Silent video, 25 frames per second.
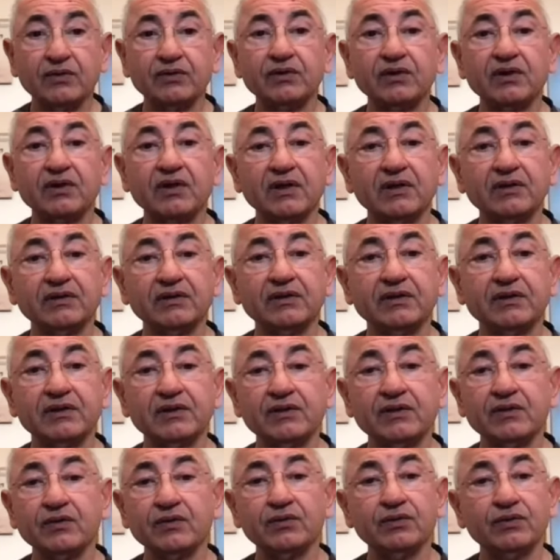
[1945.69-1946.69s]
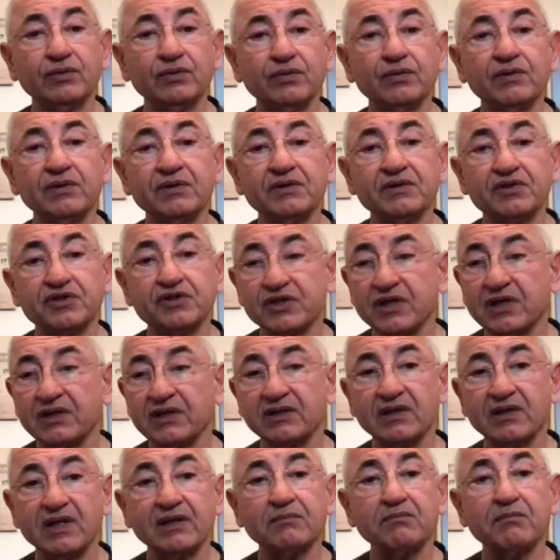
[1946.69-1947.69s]
to continue doing
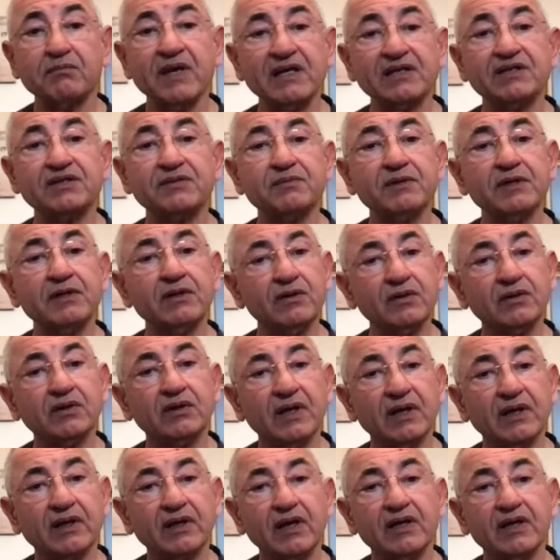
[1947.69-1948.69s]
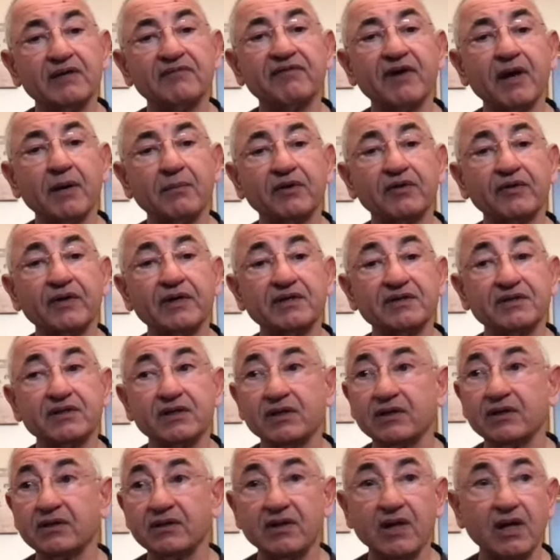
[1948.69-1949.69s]
shit that makes me look like if I'm
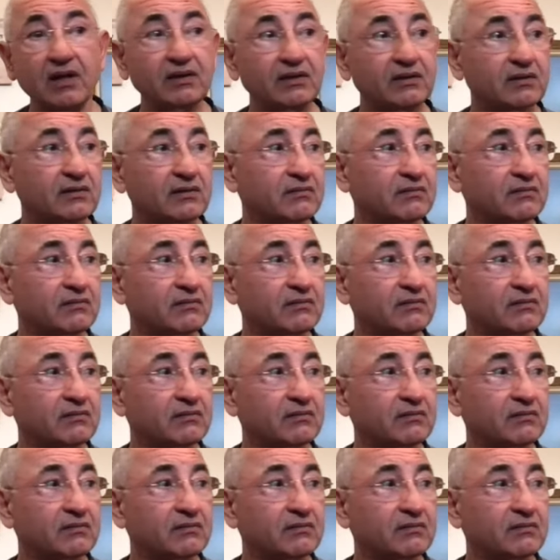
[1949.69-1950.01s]
crazy, not